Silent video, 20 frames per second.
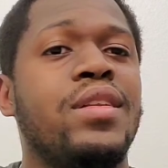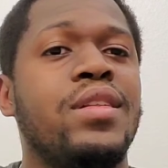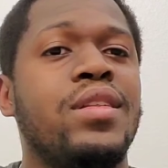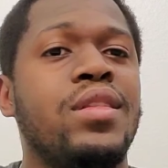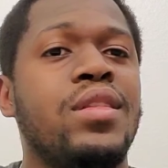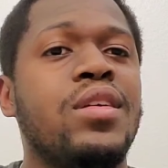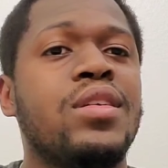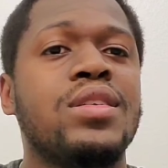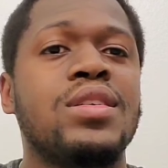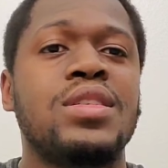
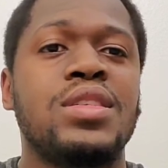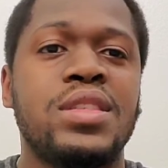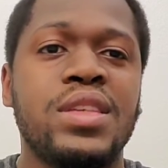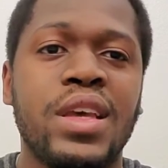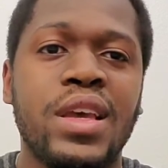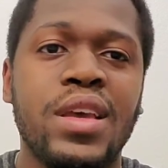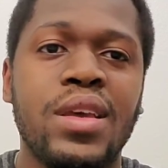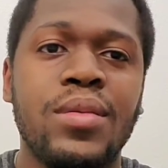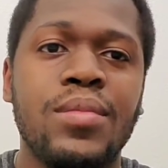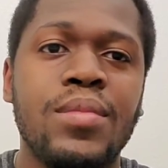looked the
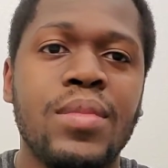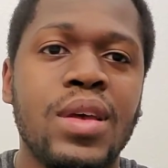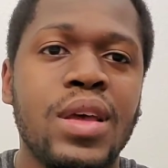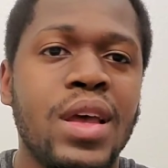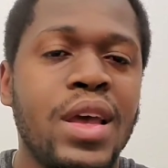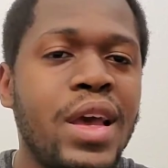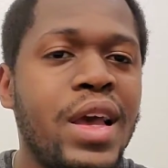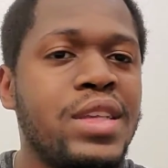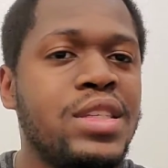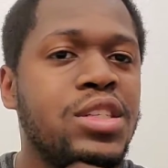same
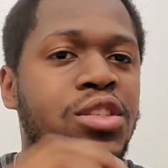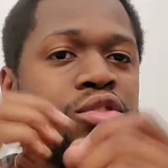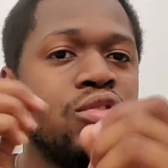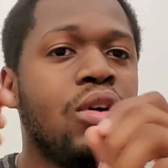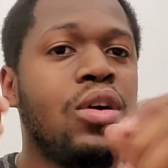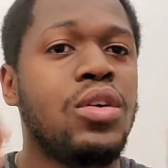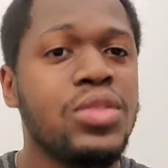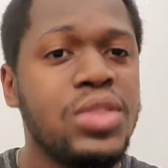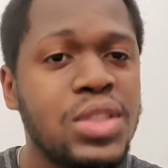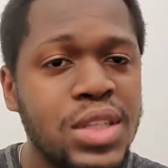as in
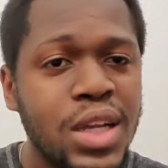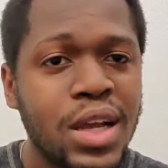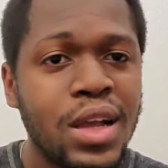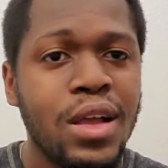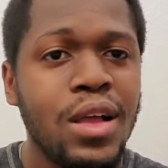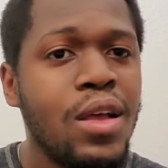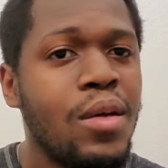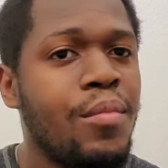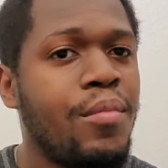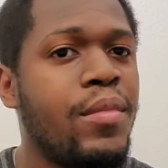drawing
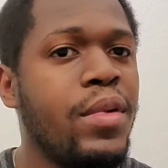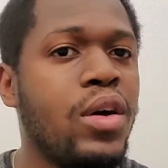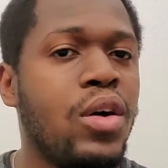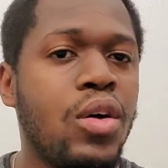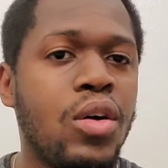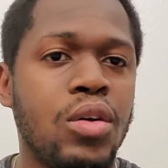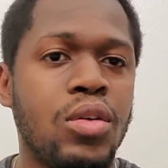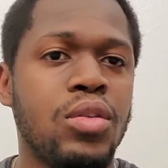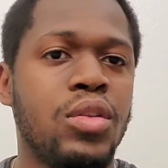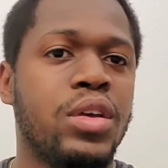style, but
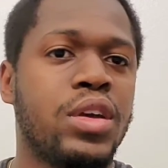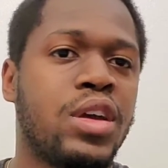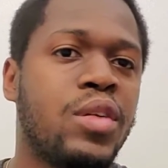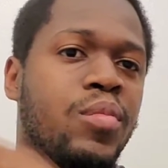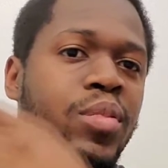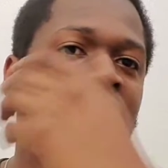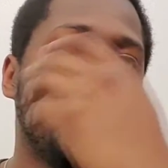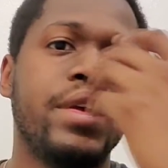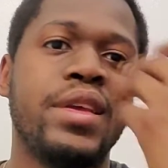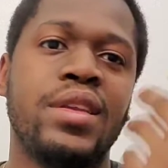all looked
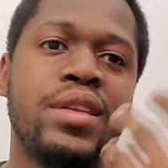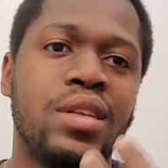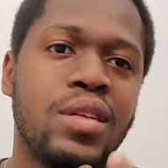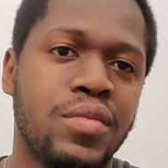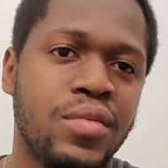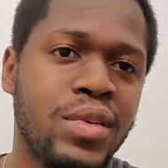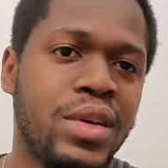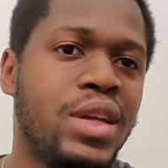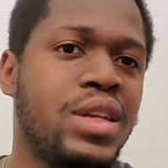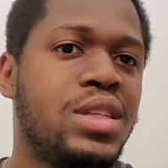completely
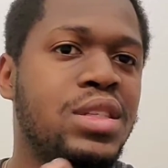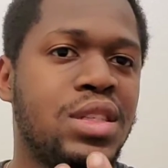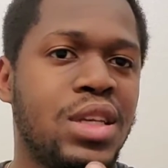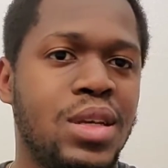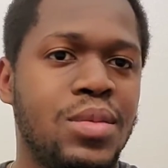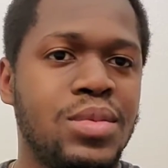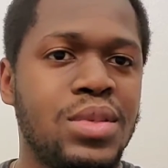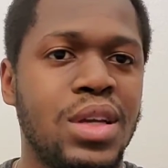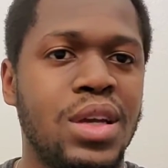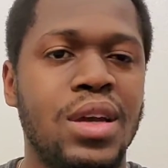different at the
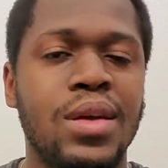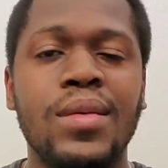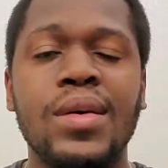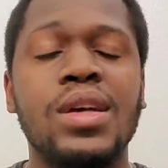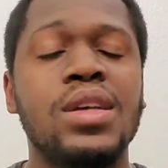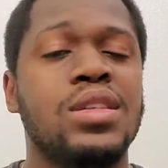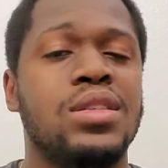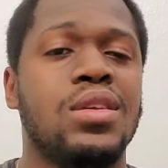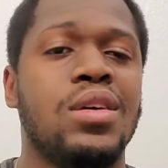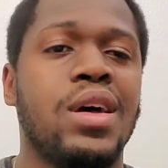same time.
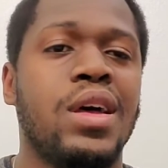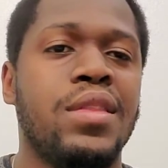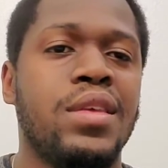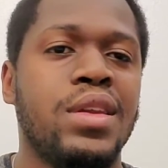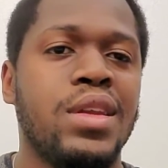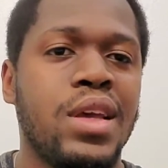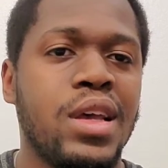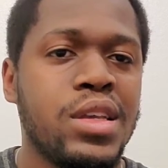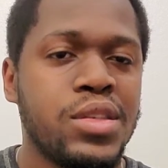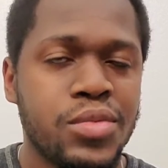So I think
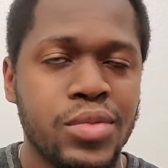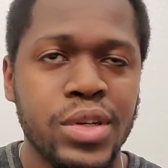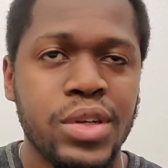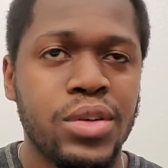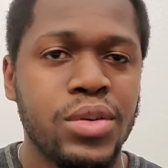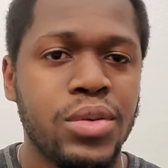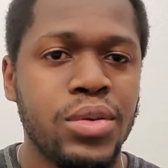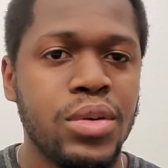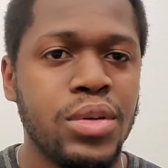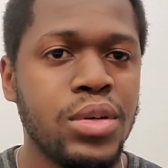that was really
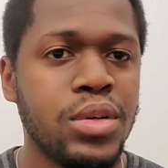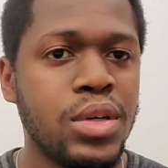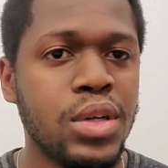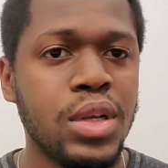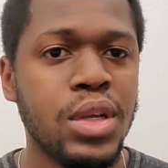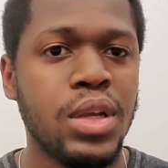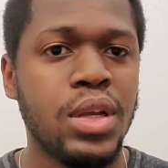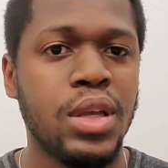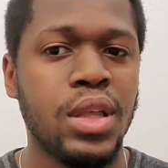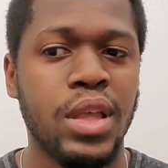cool.
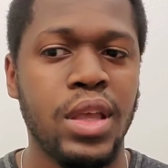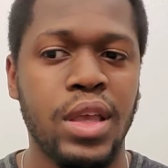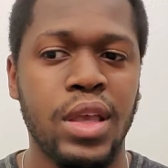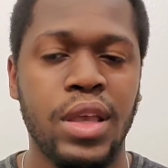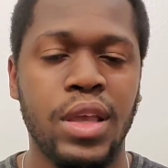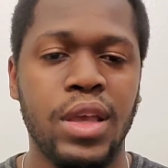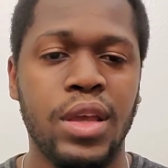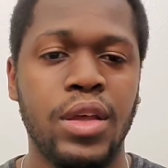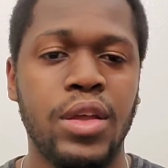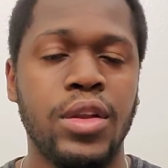
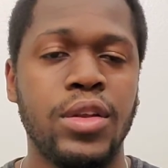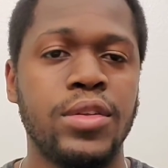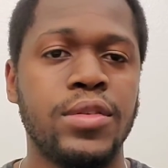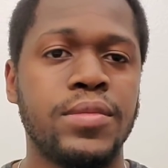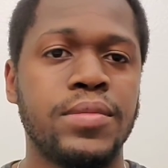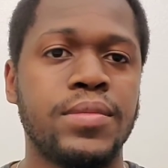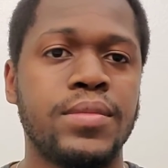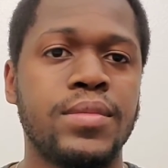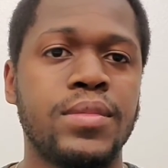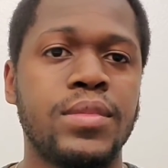And